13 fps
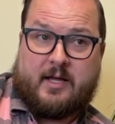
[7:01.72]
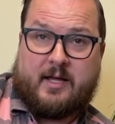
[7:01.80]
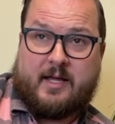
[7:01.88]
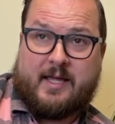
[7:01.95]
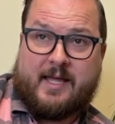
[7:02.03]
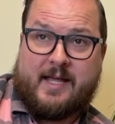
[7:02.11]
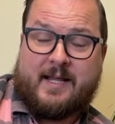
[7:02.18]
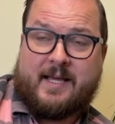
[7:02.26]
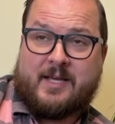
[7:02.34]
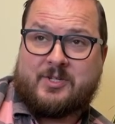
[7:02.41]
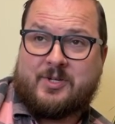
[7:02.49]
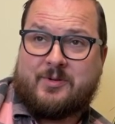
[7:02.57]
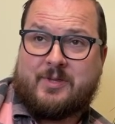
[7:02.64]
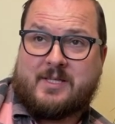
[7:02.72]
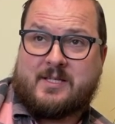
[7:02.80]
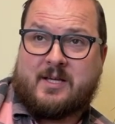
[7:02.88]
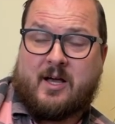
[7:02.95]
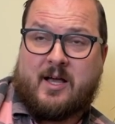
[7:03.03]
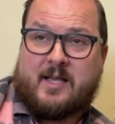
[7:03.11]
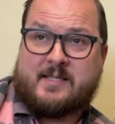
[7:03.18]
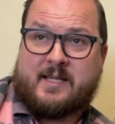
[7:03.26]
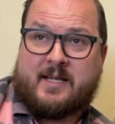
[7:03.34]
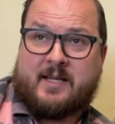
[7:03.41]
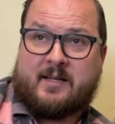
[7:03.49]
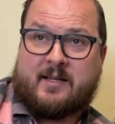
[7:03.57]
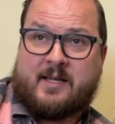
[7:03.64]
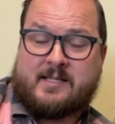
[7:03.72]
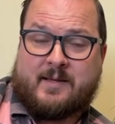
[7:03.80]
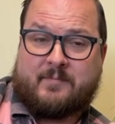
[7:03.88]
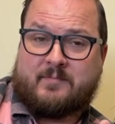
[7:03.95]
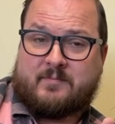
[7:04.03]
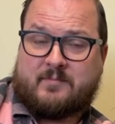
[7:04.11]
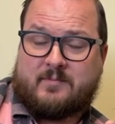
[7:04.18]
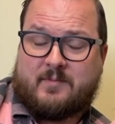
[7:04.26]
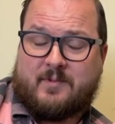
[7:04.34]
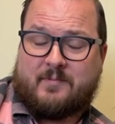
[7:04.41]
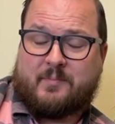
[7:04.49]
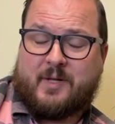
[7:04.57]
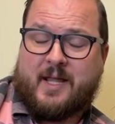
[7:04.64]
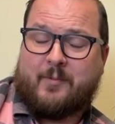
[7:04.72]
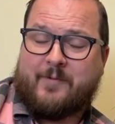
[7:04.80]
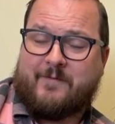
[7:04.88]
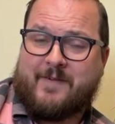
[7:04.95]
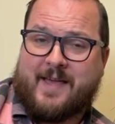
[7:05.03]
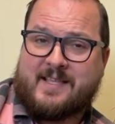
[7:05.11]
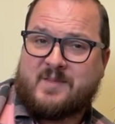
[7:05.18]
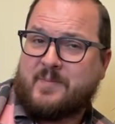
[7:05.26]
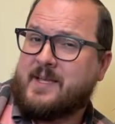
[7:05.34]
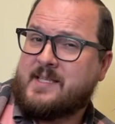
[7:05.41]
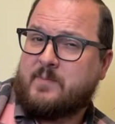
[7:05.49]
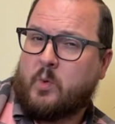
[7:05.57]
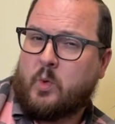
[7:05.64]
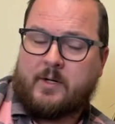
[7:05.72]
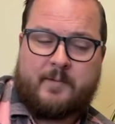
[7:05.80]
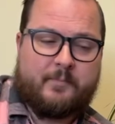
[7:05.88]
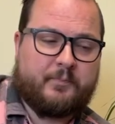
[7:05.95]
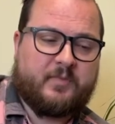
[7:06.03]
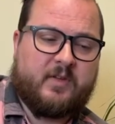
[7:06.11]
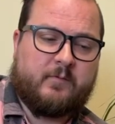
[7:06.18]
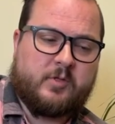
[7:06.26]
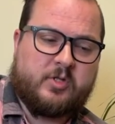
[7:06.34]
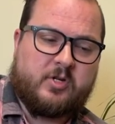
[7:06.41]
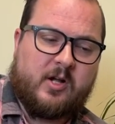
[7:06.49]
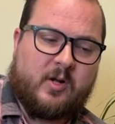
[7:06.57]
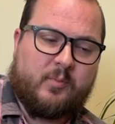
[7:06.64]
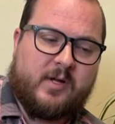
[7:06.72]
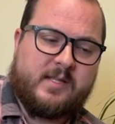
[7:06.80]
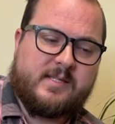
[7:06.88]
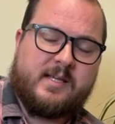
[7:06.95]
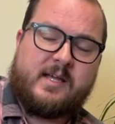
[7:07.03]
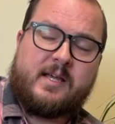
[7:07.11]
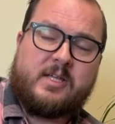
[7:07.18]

a heating issue that's causing, because I'm playing with fan speeds more for stronger prints,